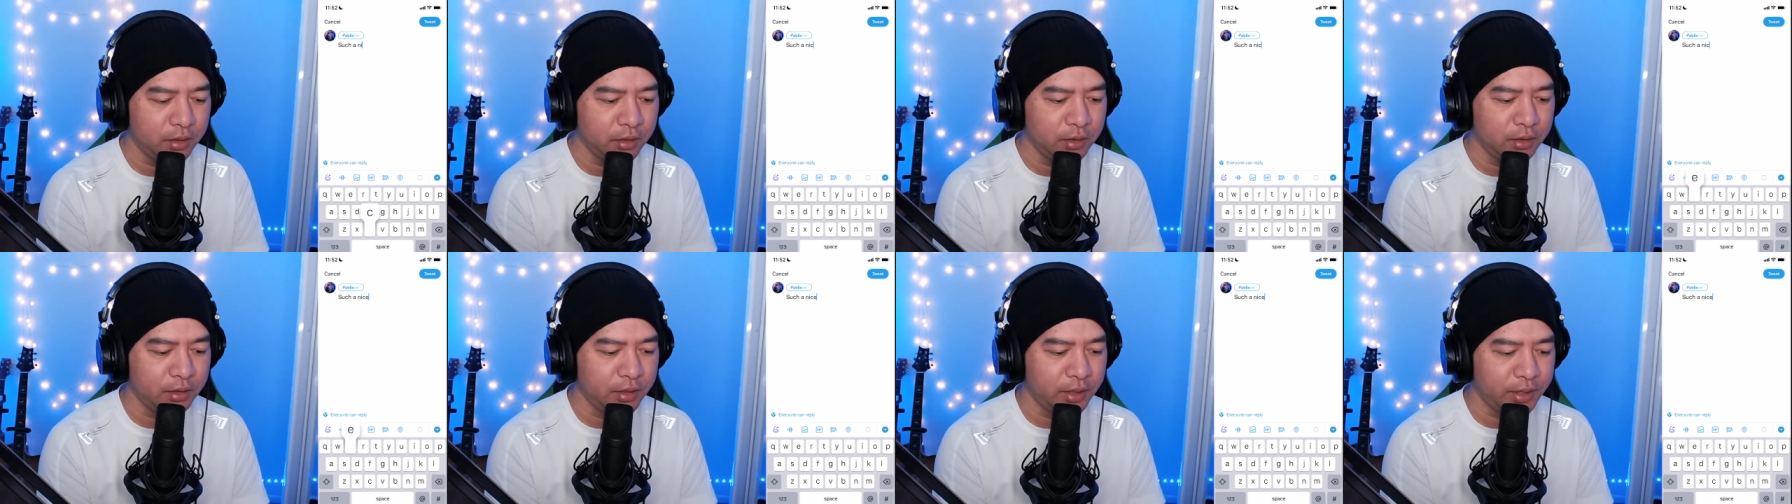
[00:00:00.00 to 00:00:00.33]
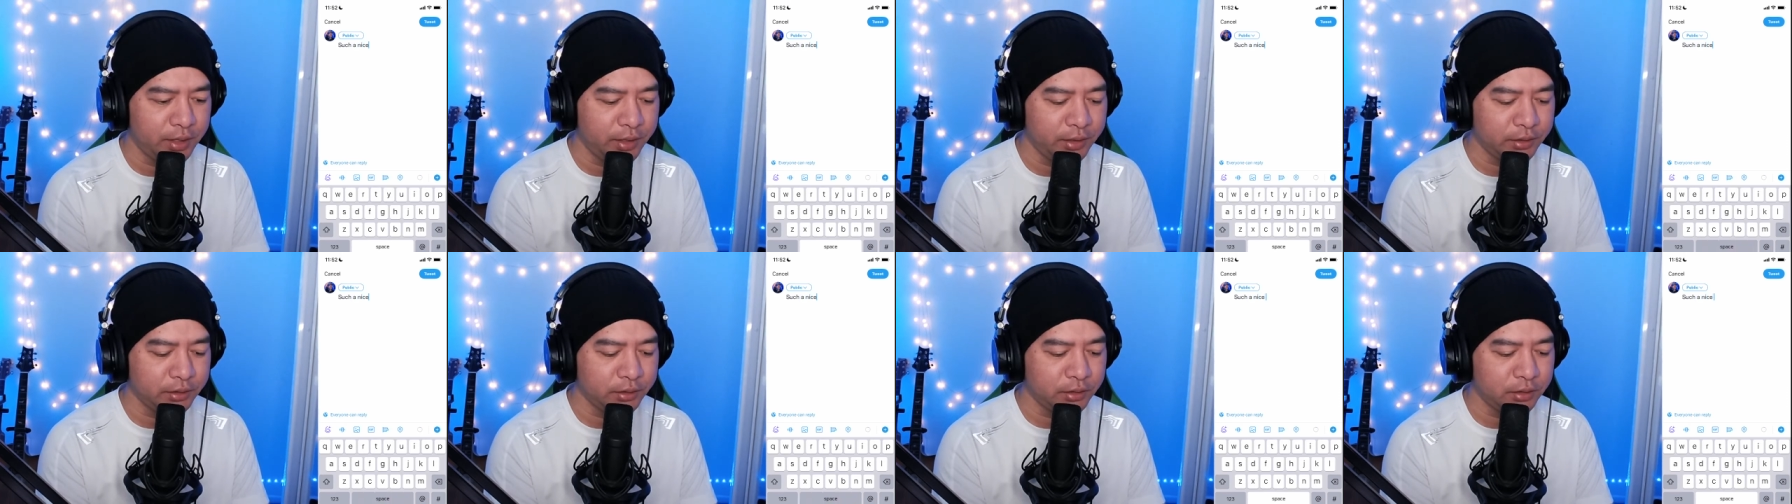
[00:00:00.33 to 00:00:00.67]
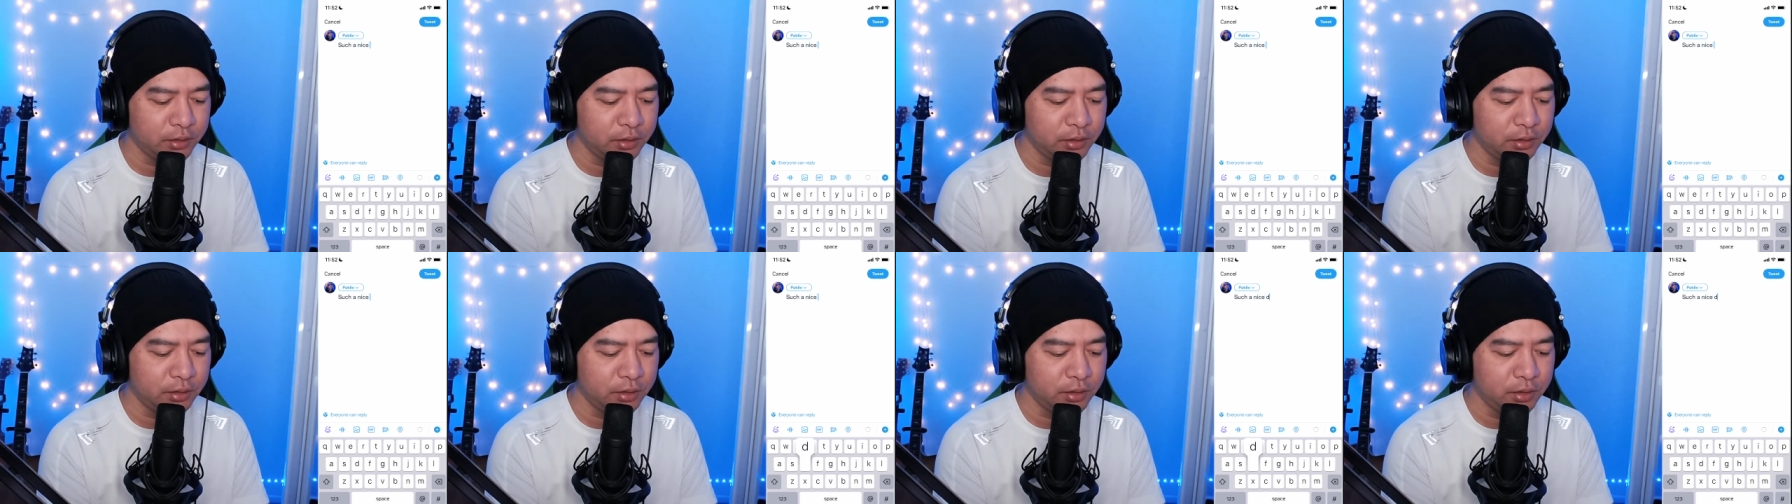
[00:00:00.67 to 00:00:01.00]
nice
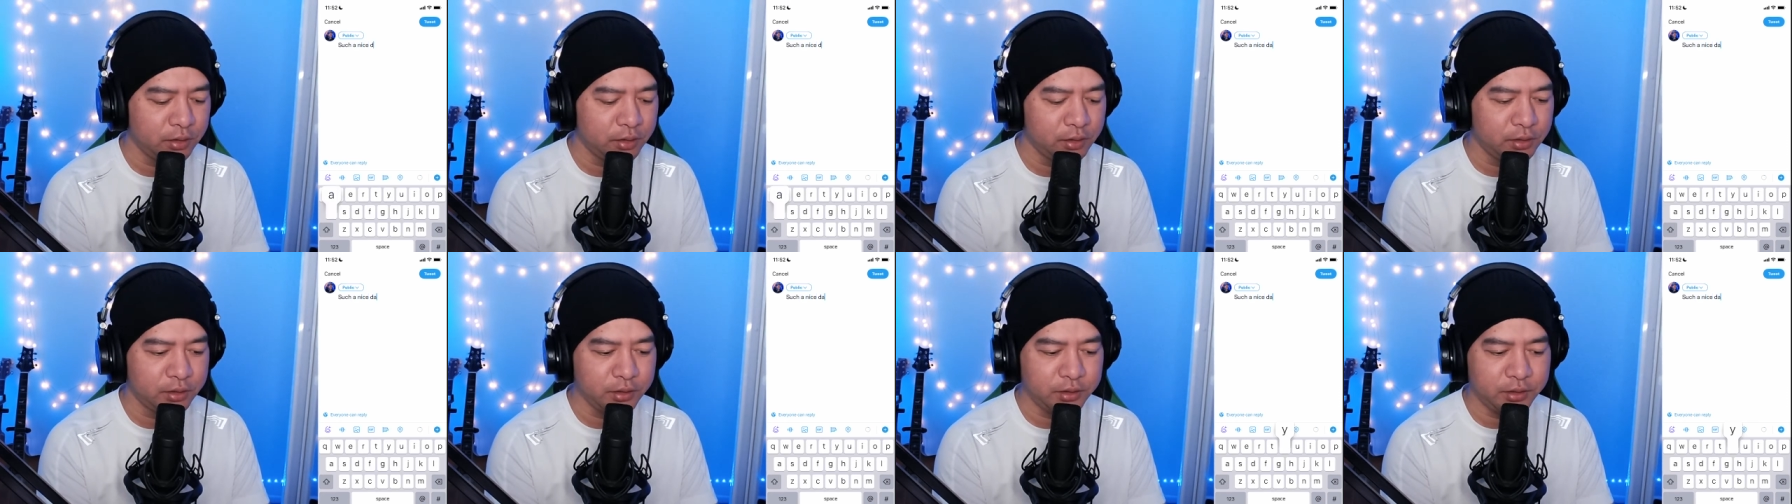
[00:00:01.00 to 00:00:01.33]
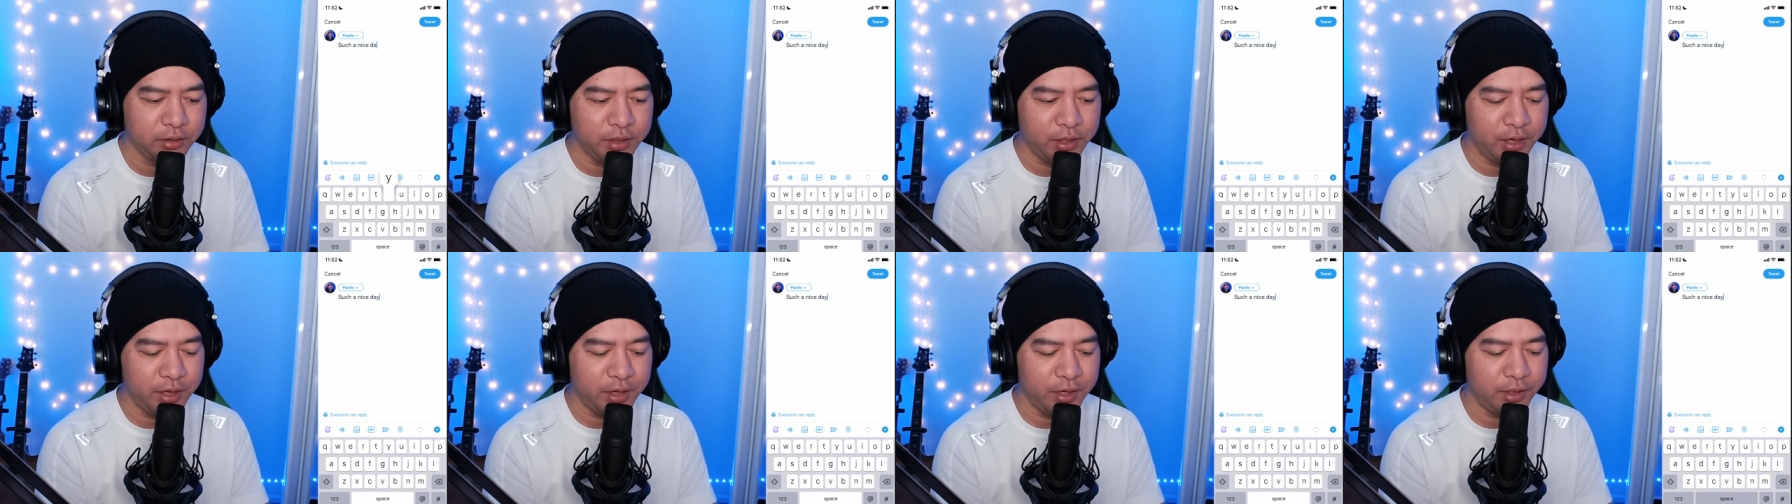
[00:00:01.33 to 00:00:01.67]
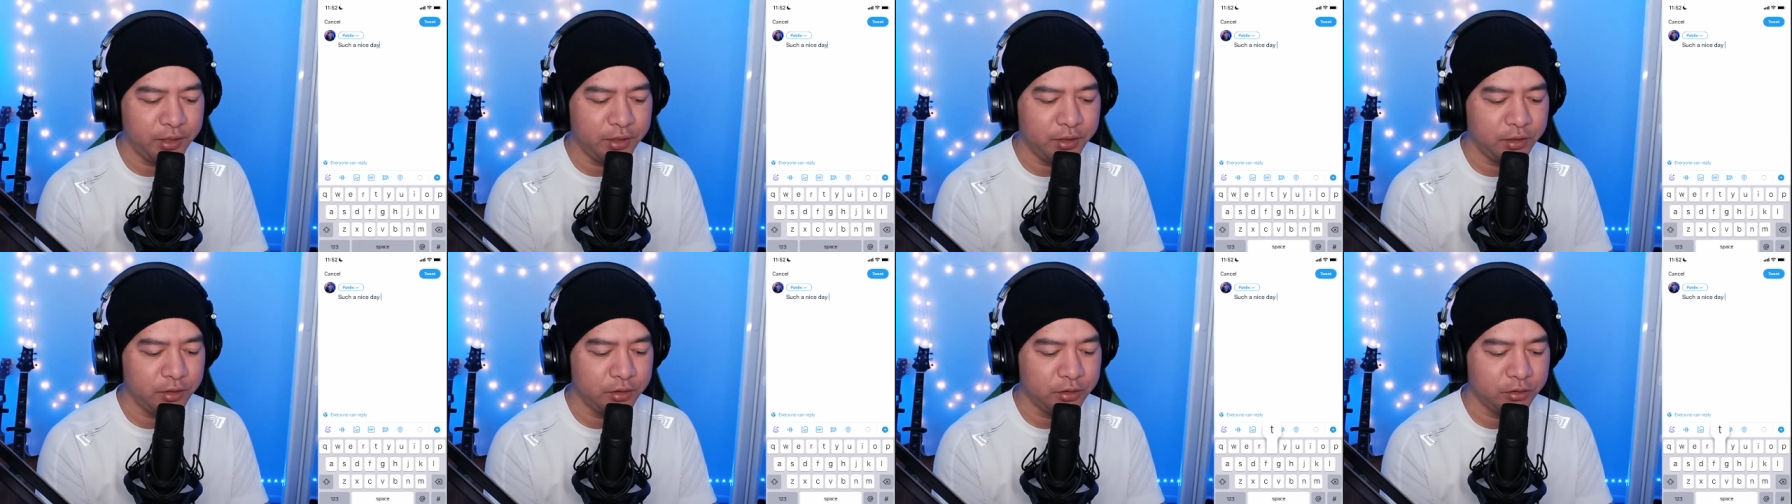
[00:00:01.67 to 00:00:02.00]

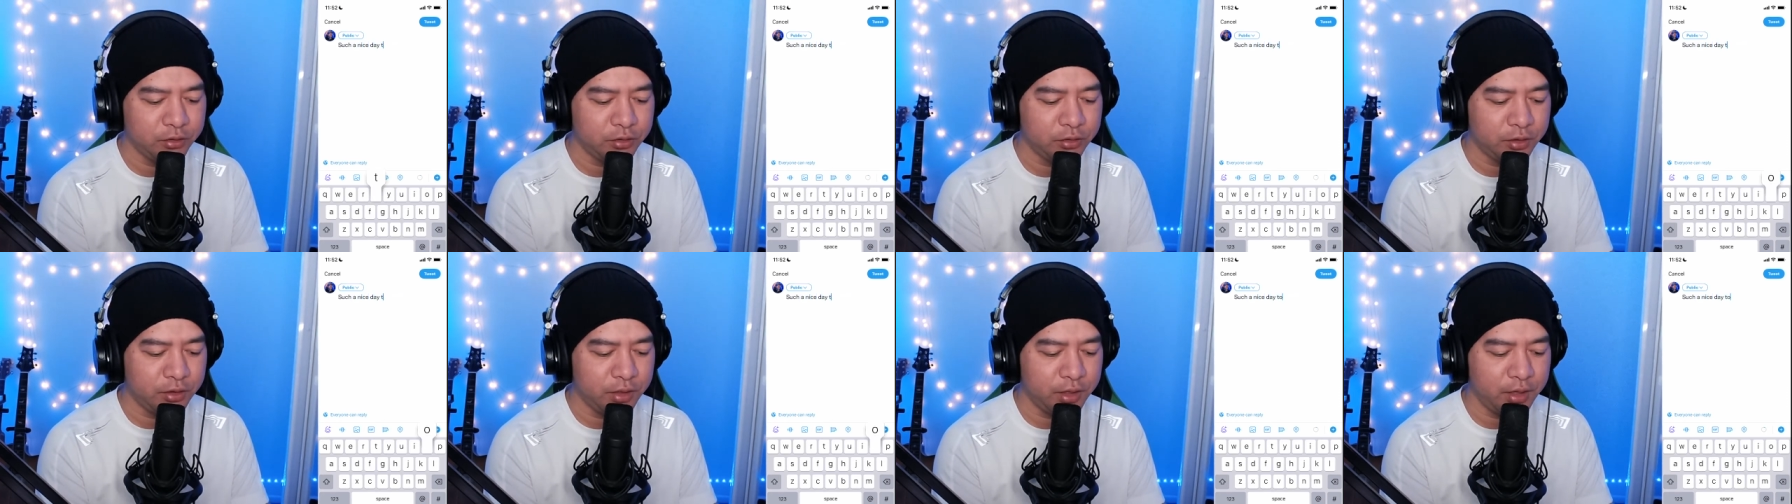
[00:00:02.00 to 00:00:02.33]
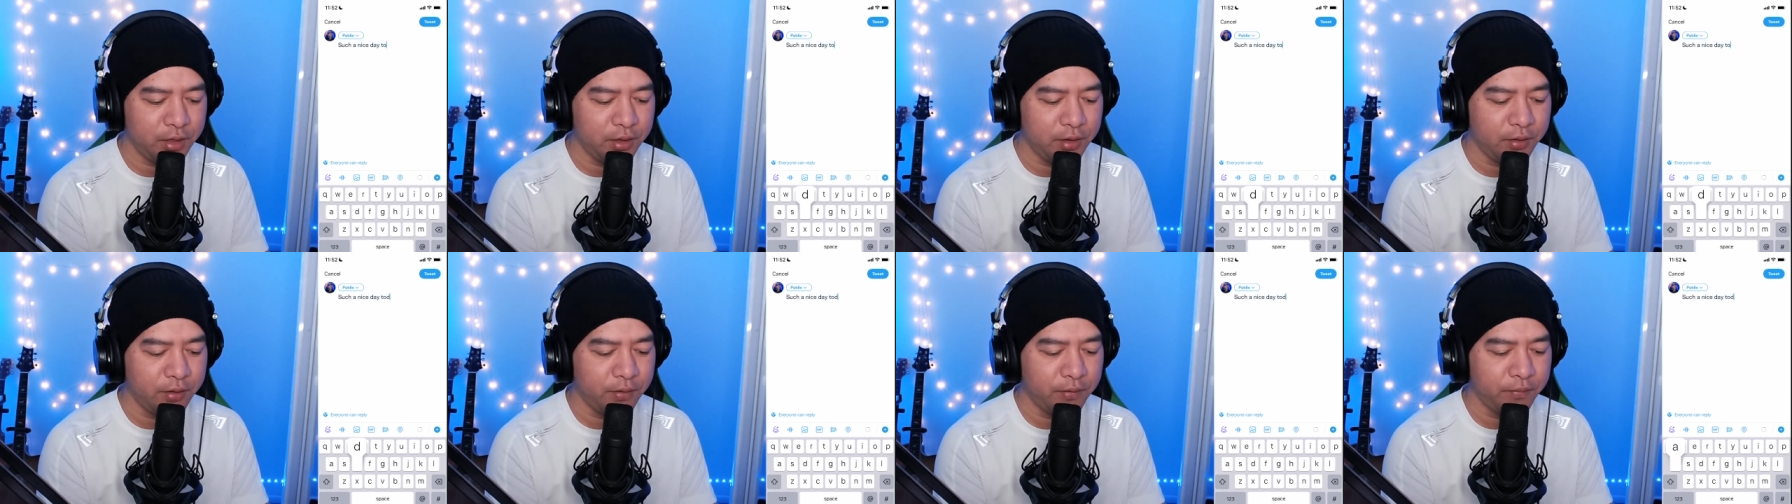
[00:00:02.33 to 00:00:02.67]
day today